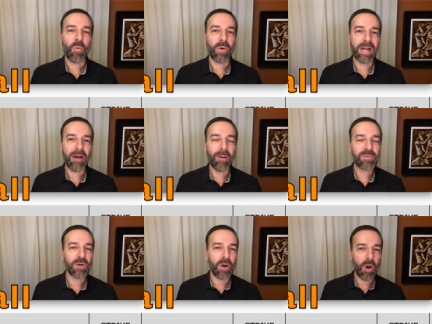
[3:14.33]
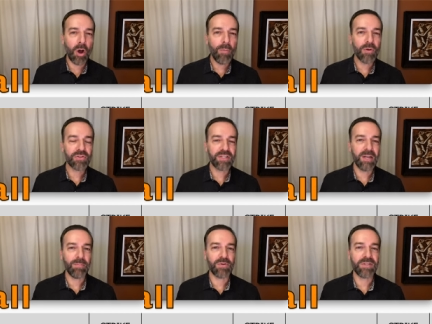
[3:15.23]
We're now up to almost
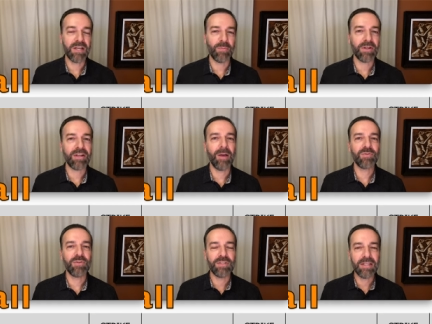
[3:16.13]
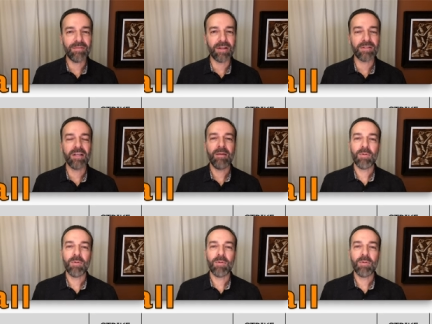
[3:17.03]
10% when it comes to dividends